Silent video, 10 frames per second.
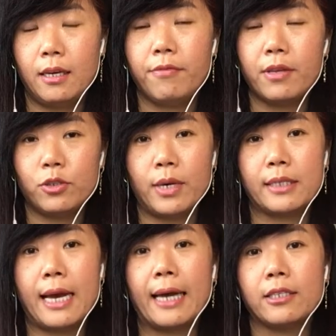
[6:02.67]
if the
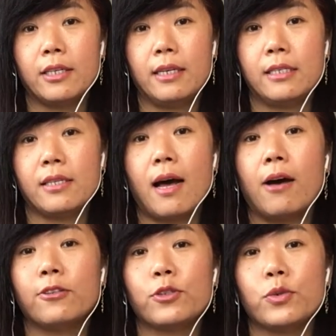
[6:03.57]
transaction is
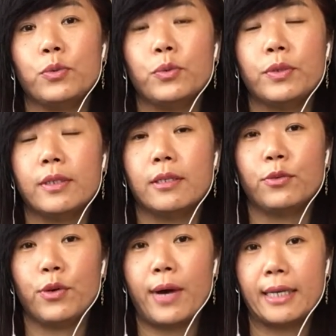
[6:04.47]
done through a
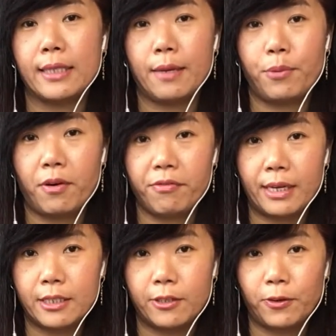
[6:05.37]
real estate
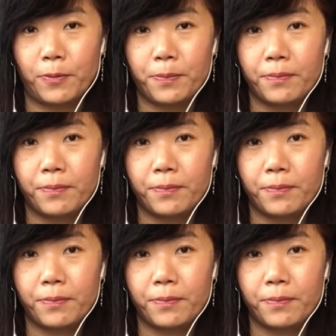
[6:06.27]
professional.